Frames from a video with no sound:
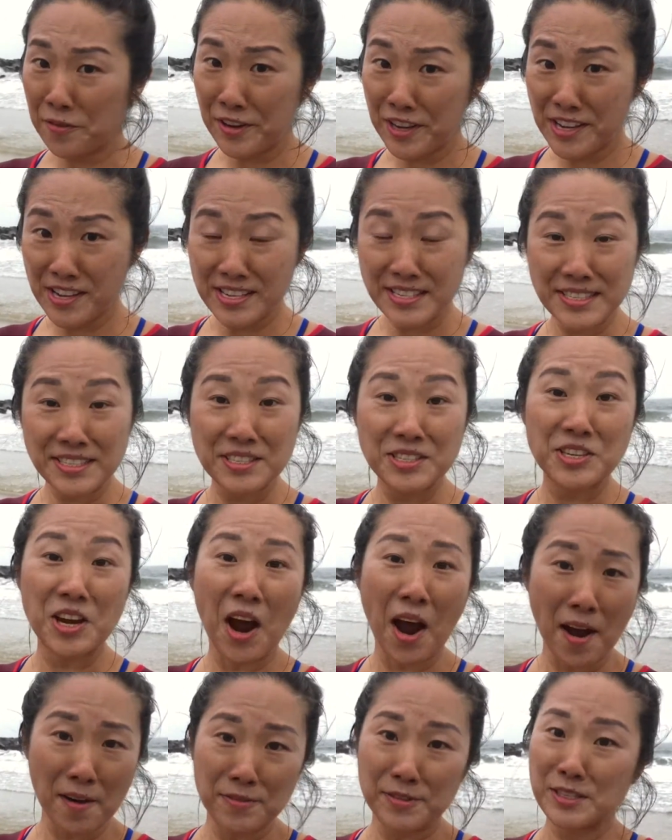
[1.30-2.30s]
Surfing is a
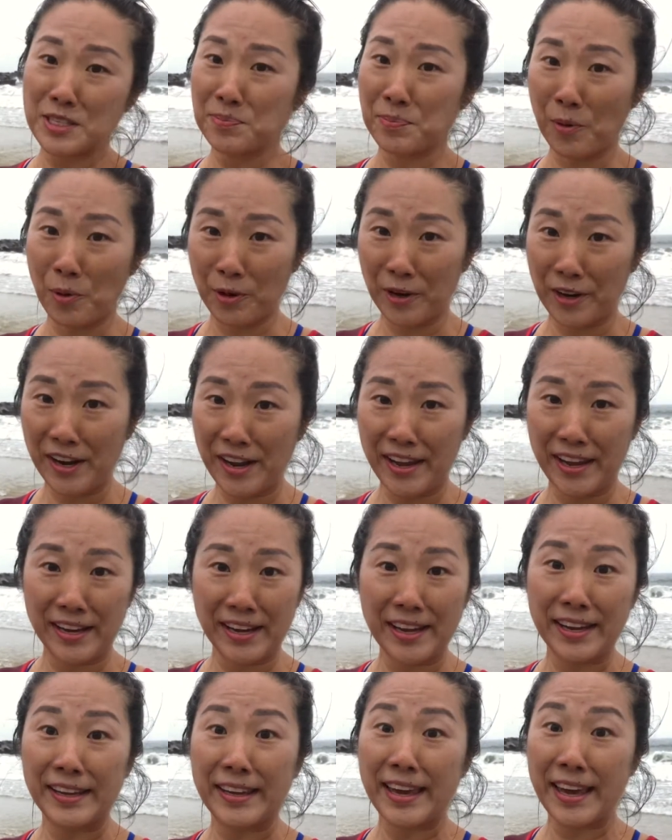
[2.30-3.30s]
tough sport and
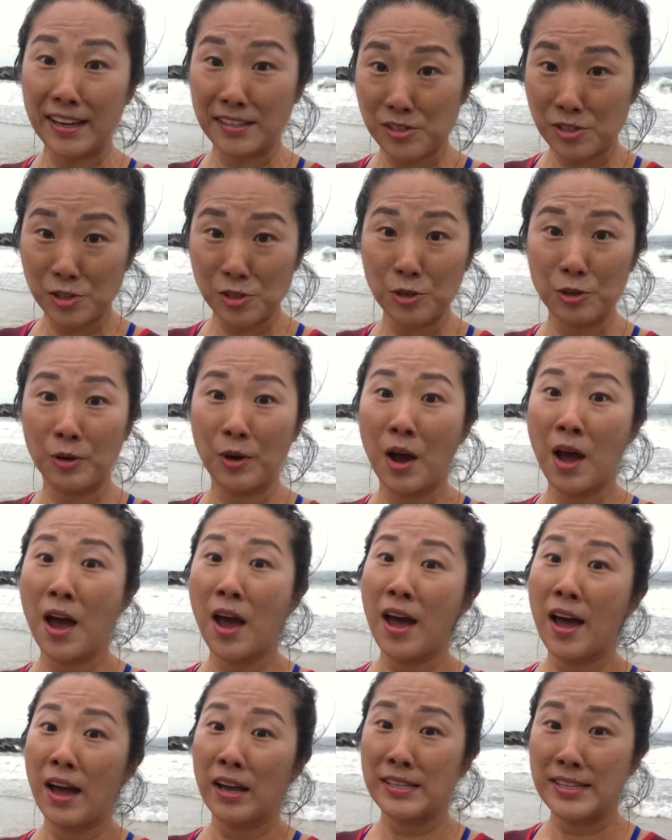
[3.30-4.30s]
it gets you
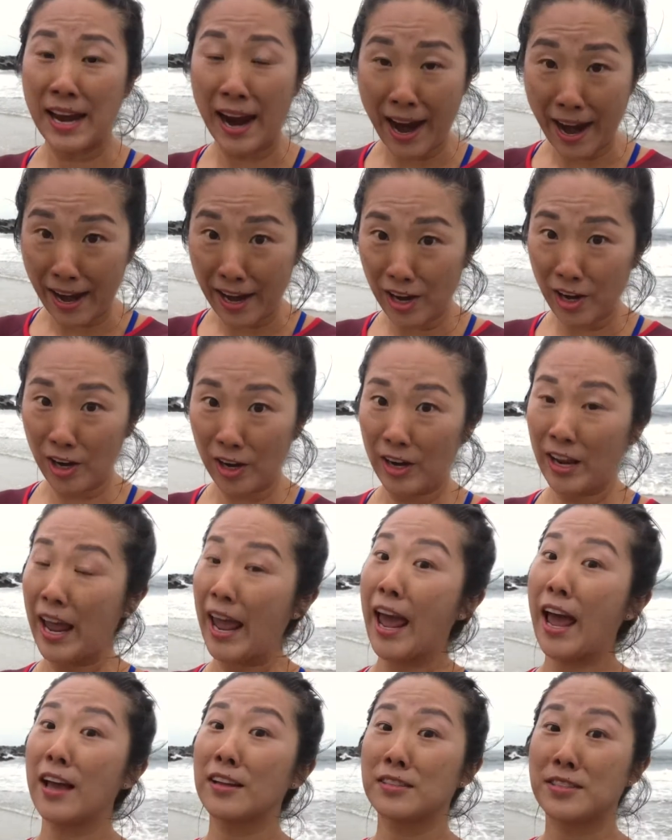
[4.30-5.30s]
tired
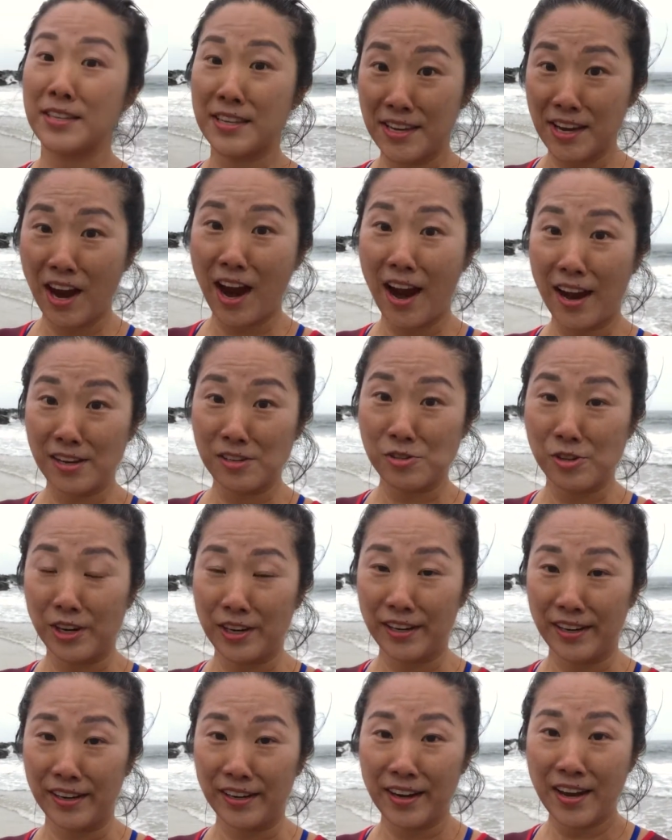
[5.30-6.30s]
and
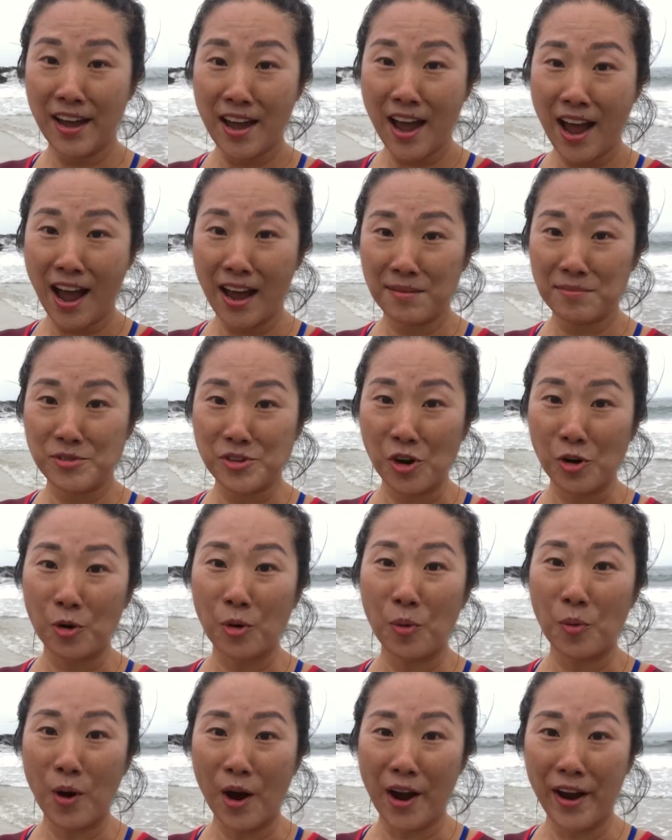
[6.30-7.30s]
dehydrated. I'm
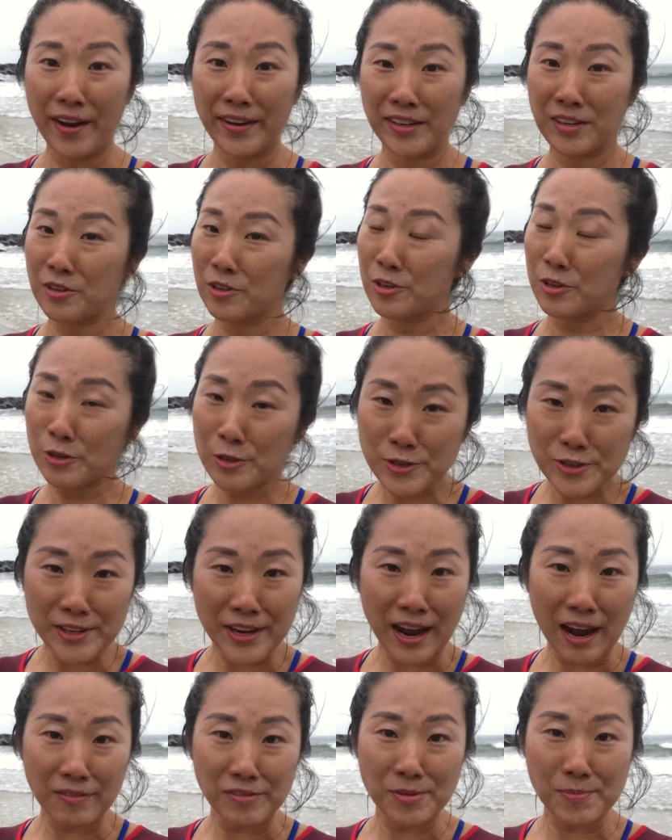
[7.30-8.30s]
Kwon. You used to
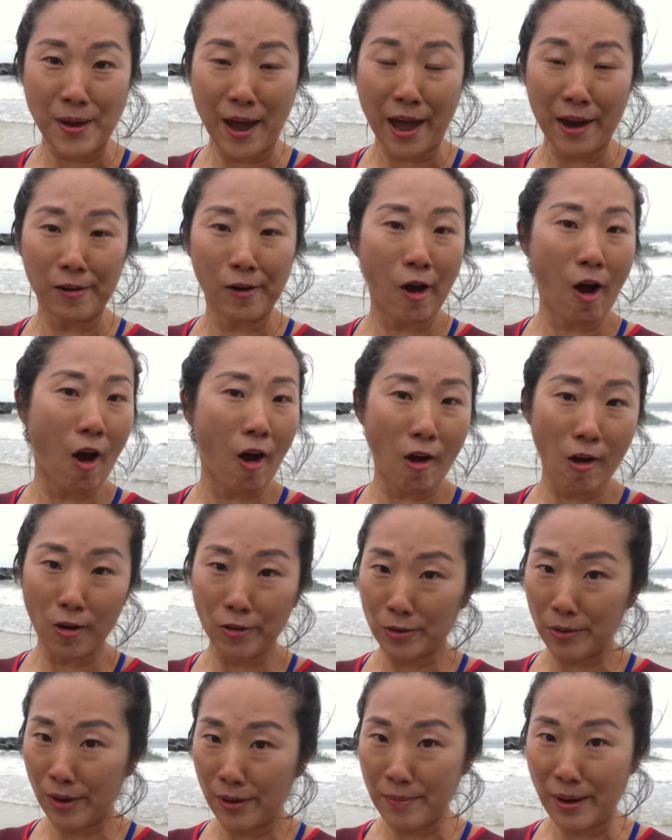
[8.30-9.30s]
have to paddle all
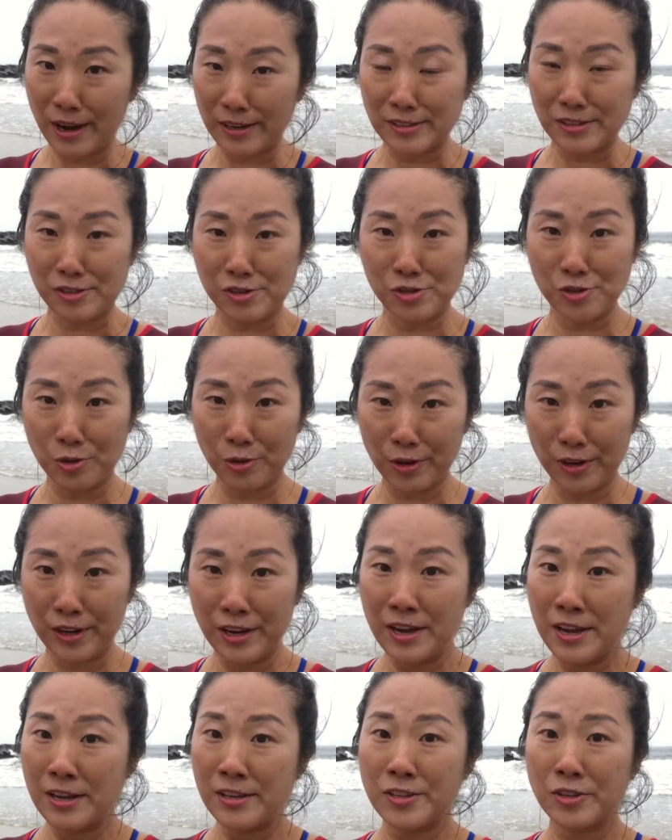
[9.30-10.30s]
the way back to shore
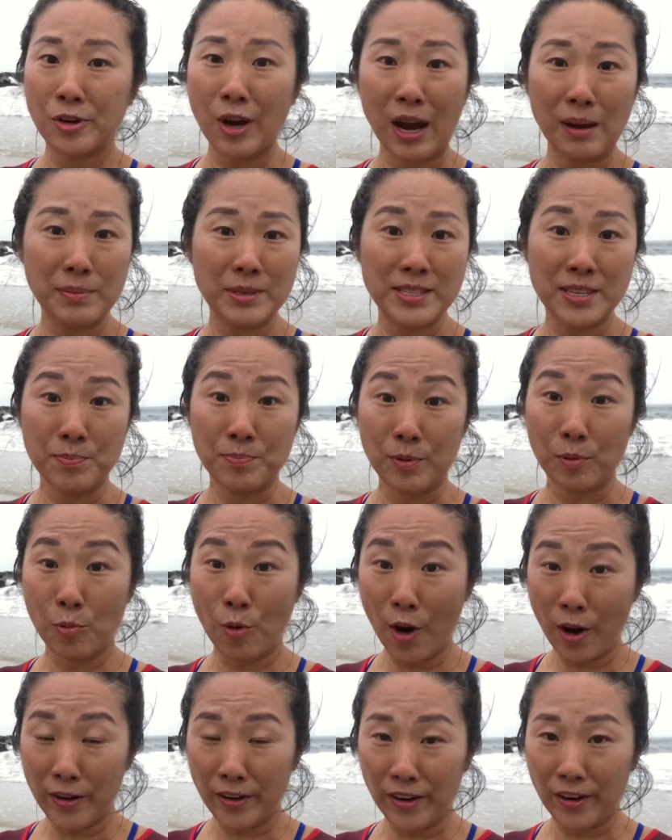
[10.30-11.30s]
to grab a sip of
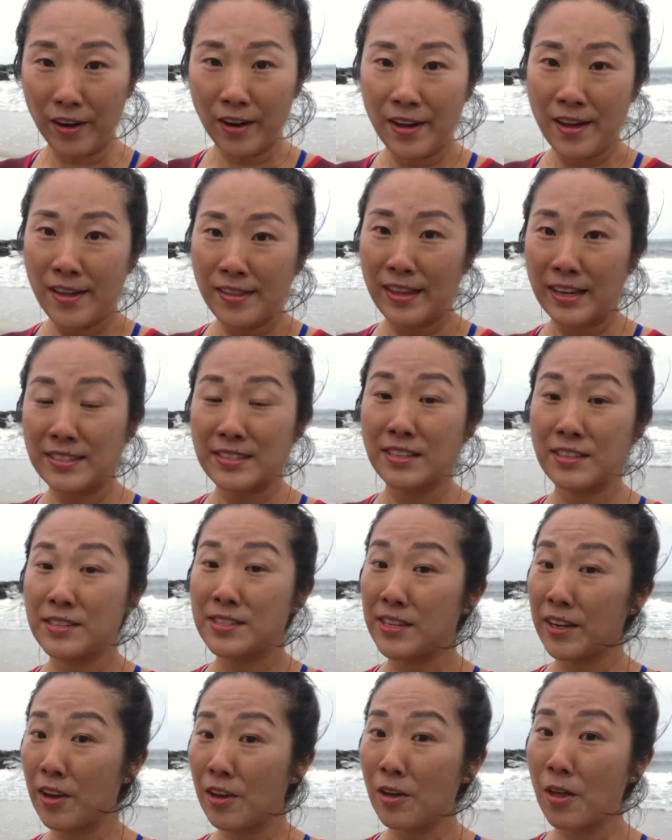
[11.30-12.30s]
water. That's
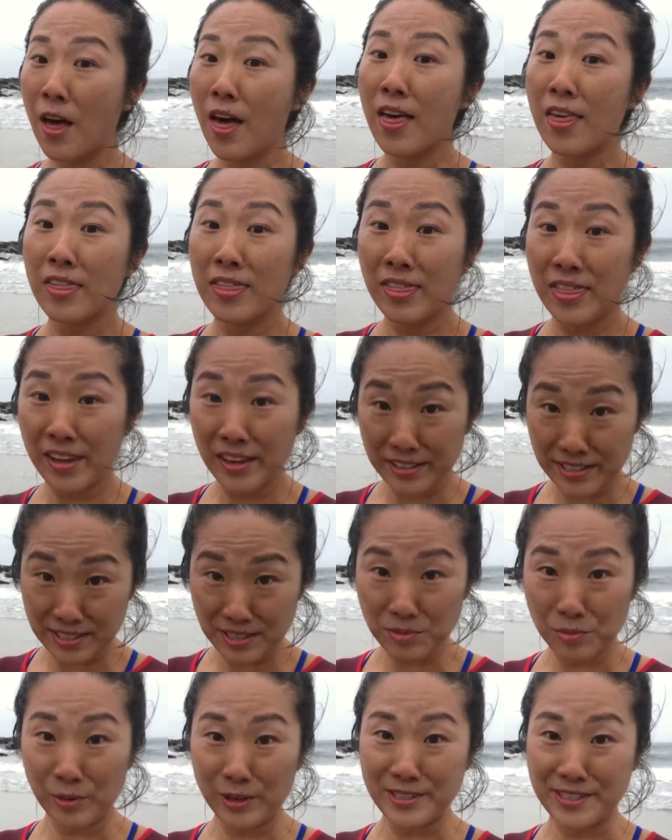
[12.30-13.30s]
until
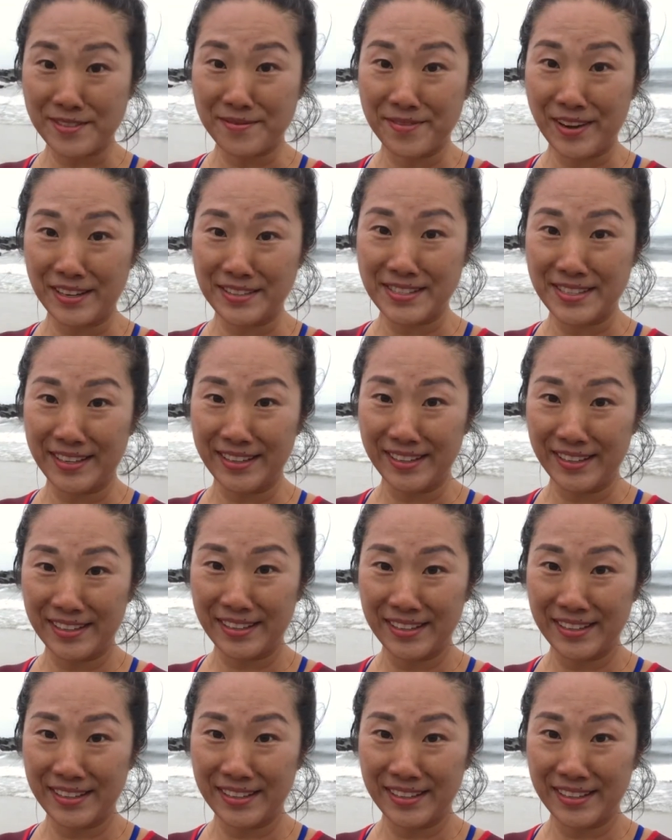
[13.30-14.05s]
this was invented.